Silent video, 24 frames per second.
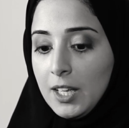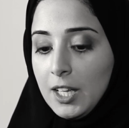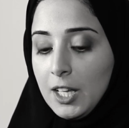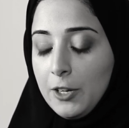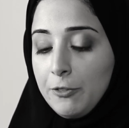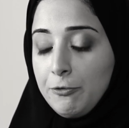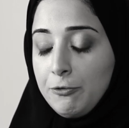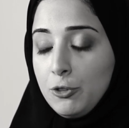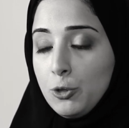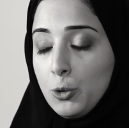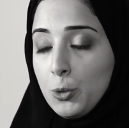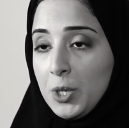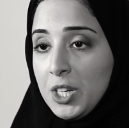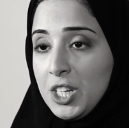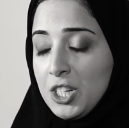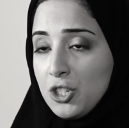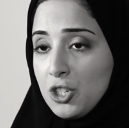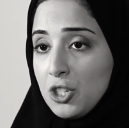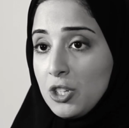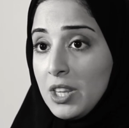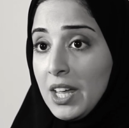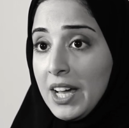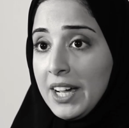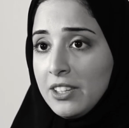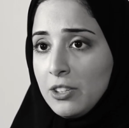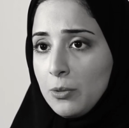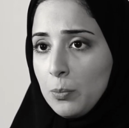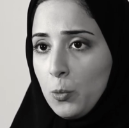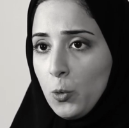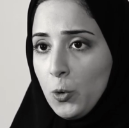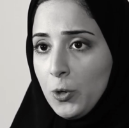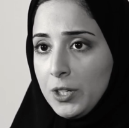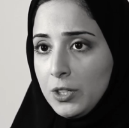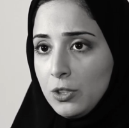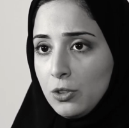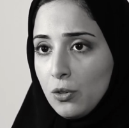if you reach that
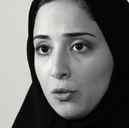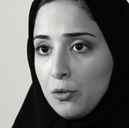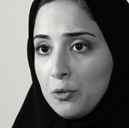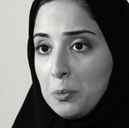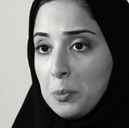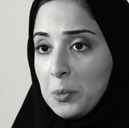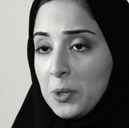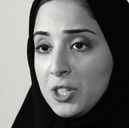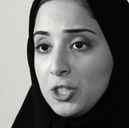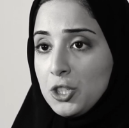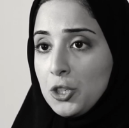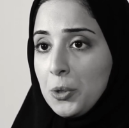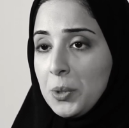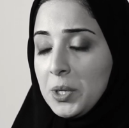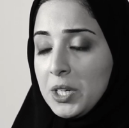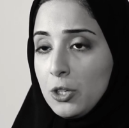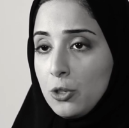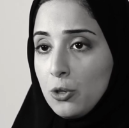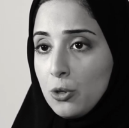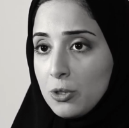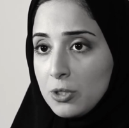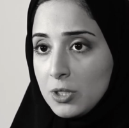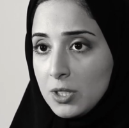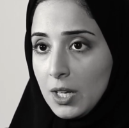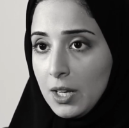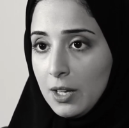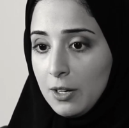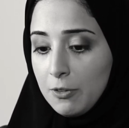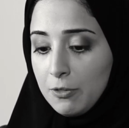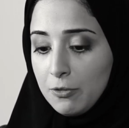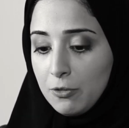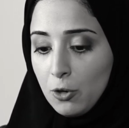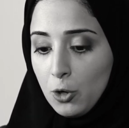point of pressuring yourself